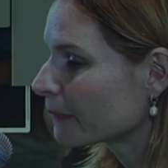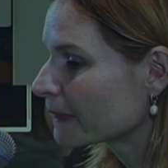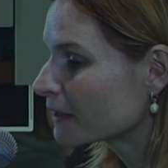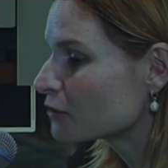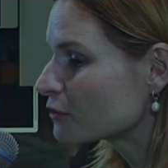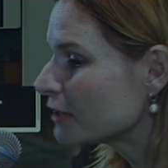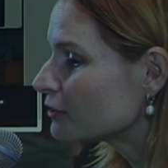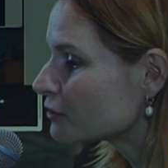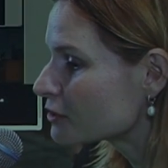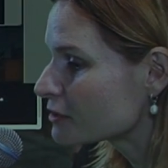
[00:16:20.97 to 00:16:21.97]
the
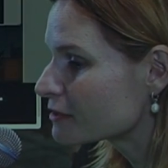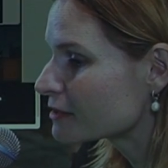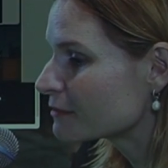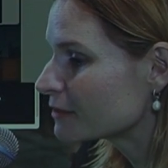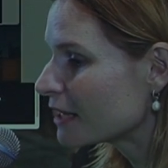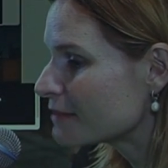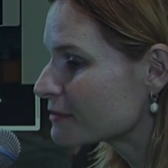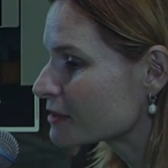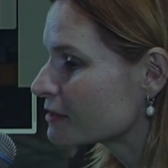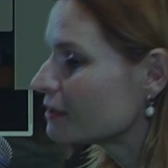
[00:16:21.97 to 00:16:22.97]
curators
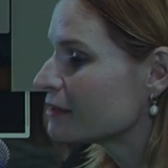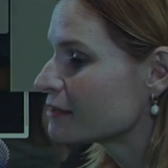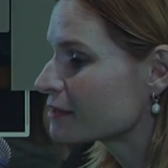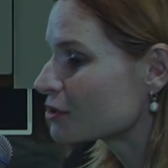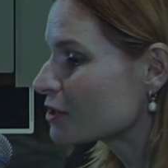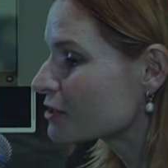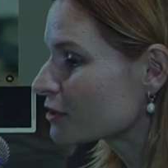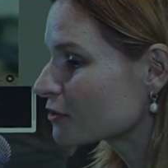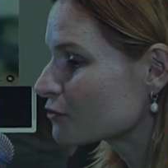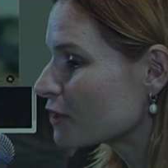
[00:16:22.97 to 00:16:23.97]
sometimes suggest the
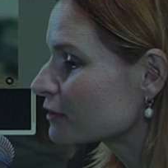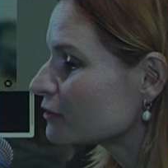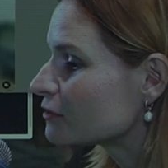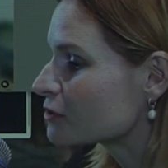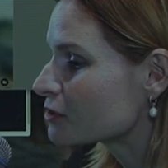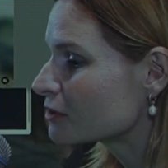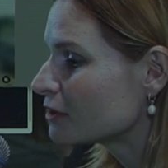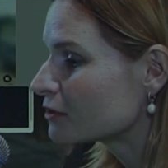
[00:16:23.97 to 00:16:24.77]
contractors